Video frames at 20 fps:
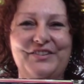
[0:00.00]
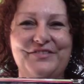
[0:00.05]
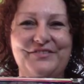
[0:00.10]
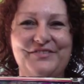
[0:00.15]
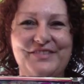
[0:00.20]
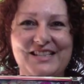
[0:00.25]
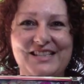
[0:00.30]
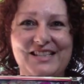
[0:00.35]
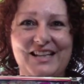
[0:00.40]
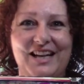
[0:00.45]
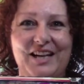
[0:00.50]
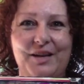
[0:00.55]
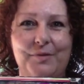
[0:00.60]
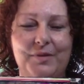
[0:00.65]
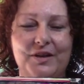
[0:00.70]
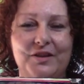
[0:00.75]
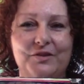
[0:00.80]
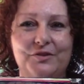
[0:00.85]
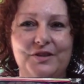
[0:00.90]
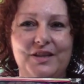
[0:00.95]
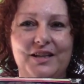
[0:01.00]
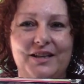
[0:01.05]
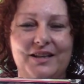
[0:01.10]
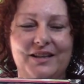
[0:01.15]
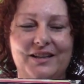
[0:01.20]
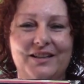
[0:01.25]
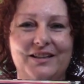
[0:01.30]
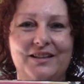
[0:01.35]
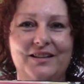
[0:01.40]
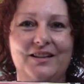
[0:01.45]
Miss Lady Petal here.
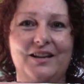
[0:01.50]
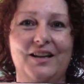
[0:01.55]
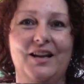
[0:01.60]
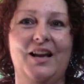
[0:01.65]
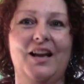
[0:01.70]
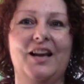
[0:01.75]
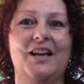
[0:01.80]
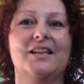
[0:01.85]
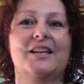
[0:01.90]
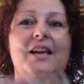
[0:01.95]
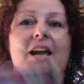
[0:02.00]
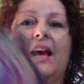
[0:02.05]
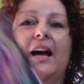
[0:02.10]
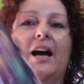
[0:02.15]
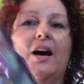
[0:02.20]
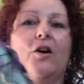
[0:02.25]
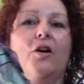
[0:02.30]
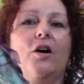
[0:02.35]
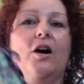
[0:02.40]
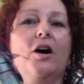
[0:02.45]
Now